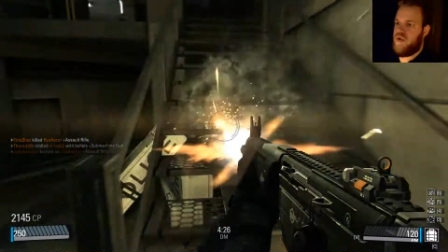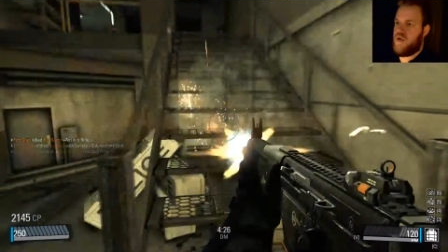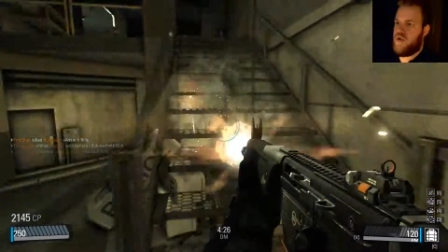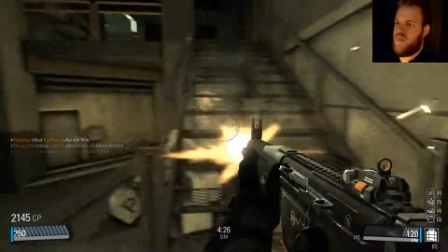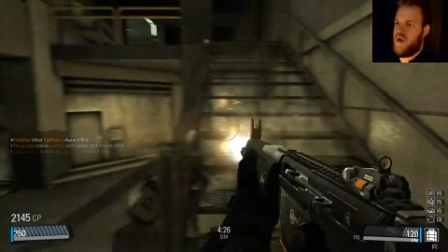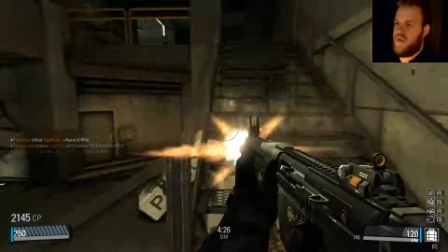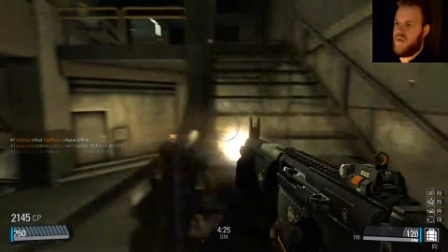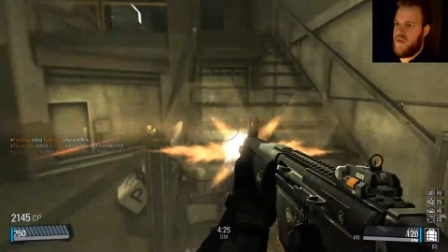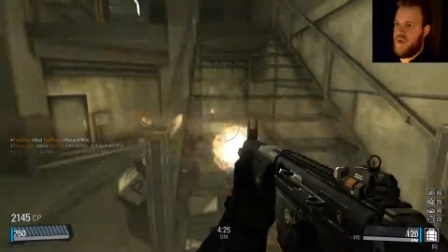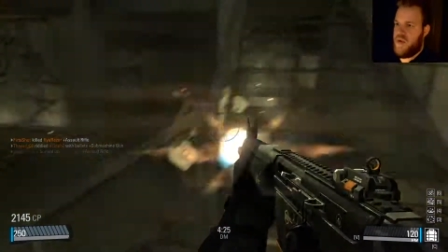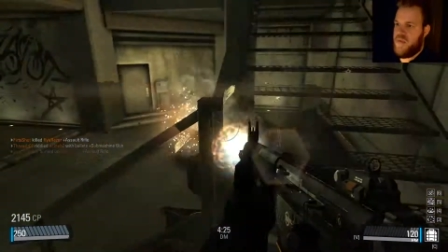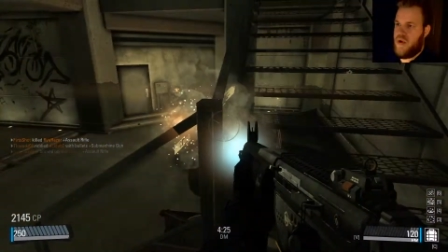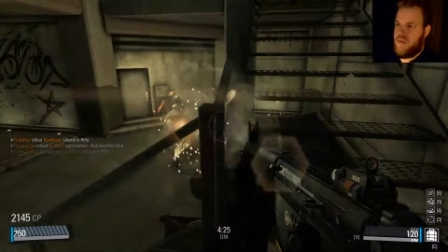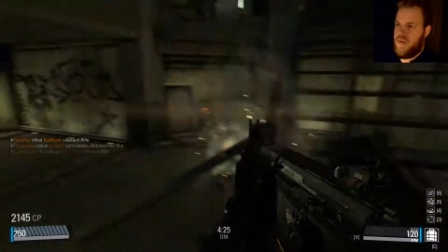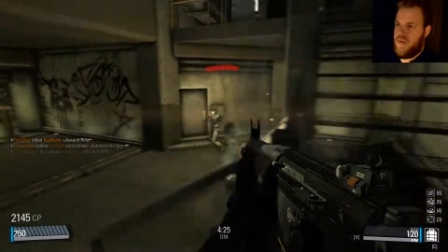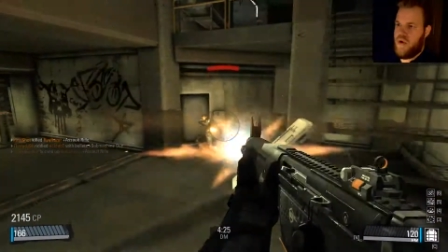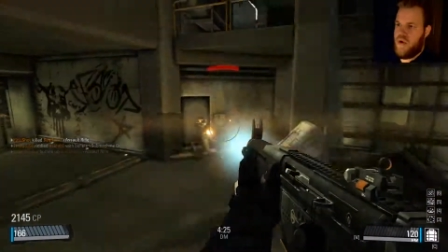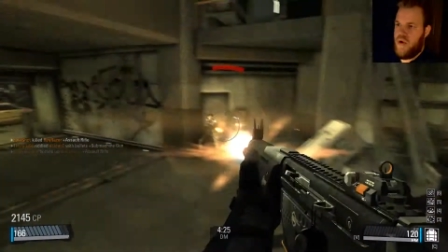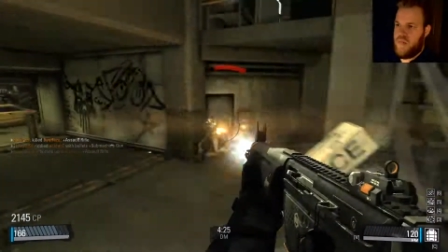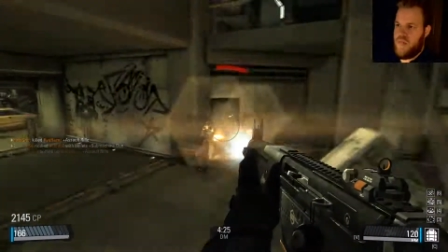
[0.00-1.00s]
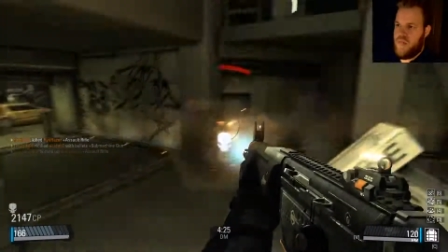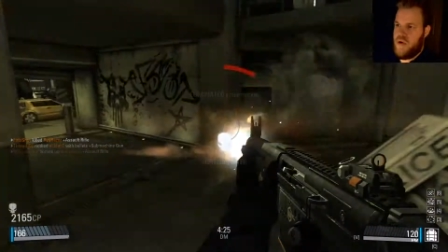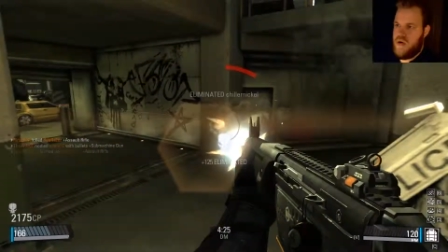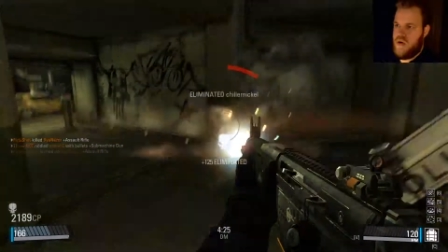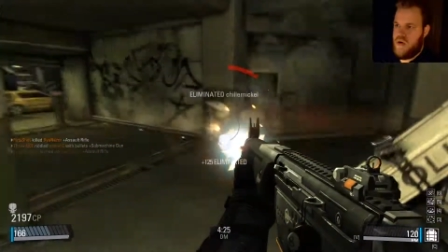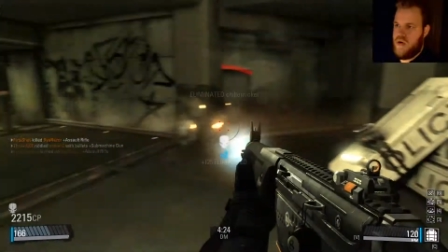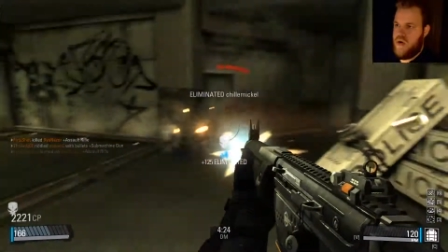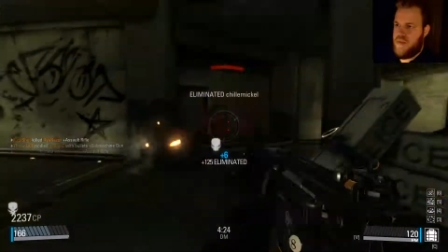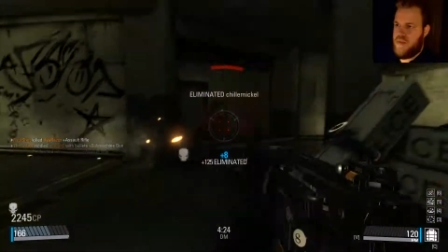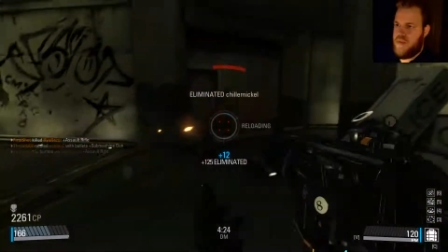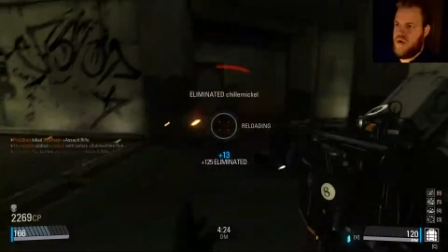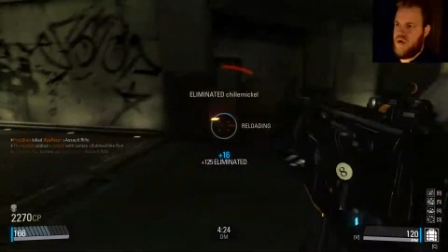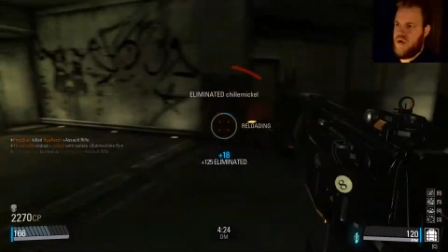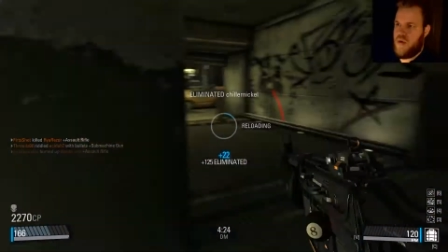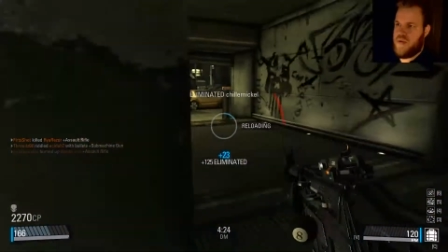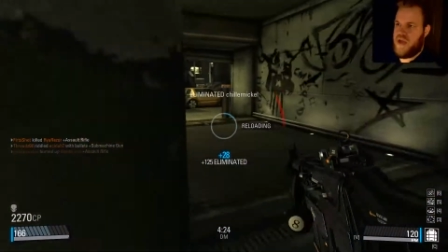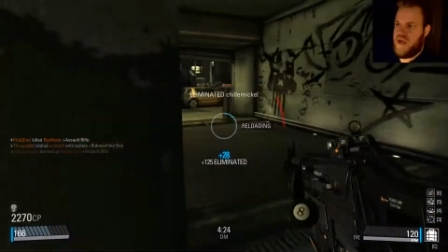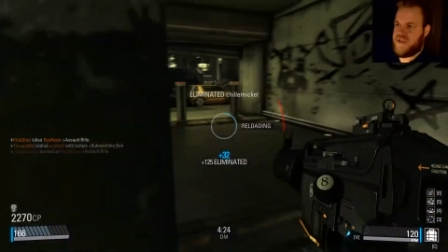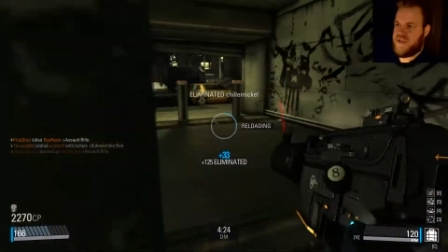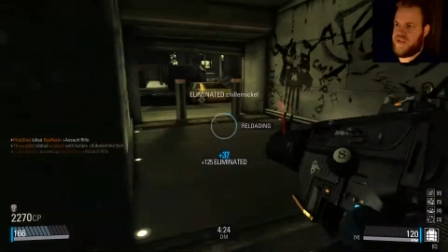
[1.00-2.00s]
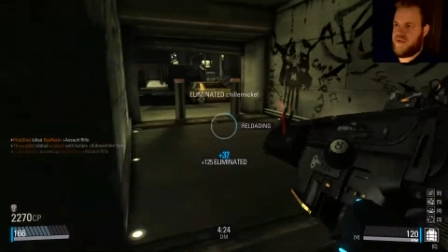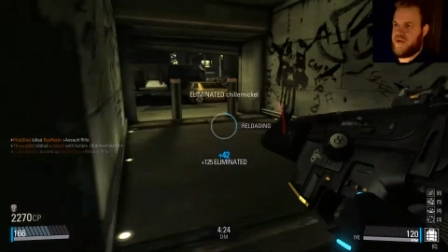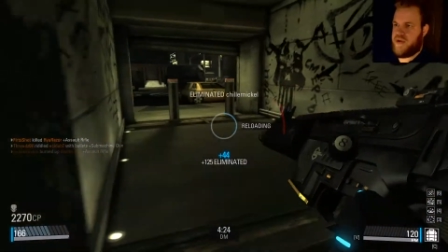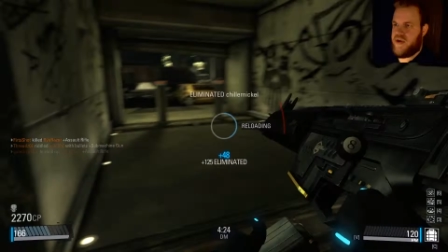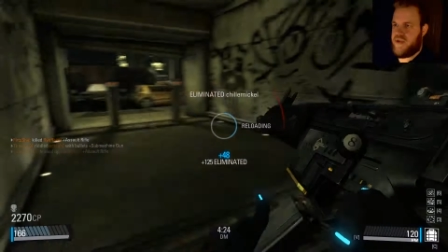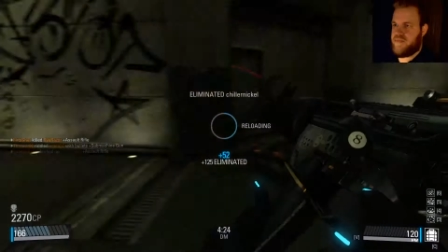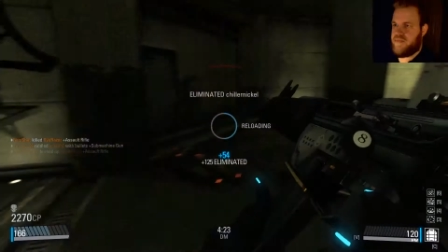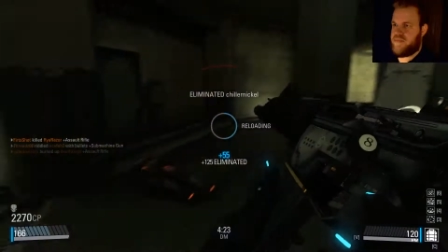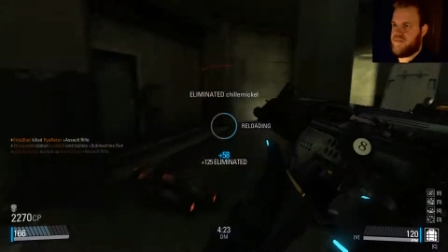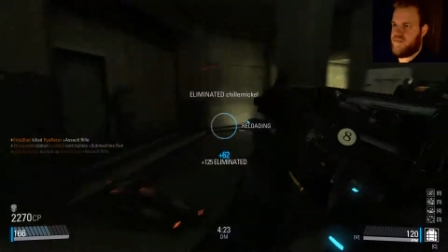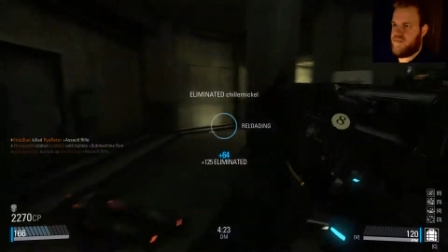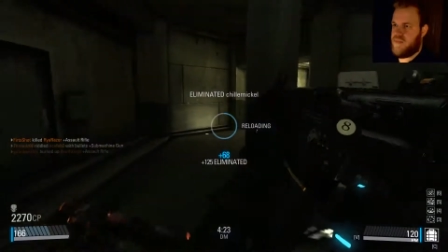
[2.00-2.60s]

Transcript: Nope, nope, nope, nope. Nope, nope. Gotcha. Alright.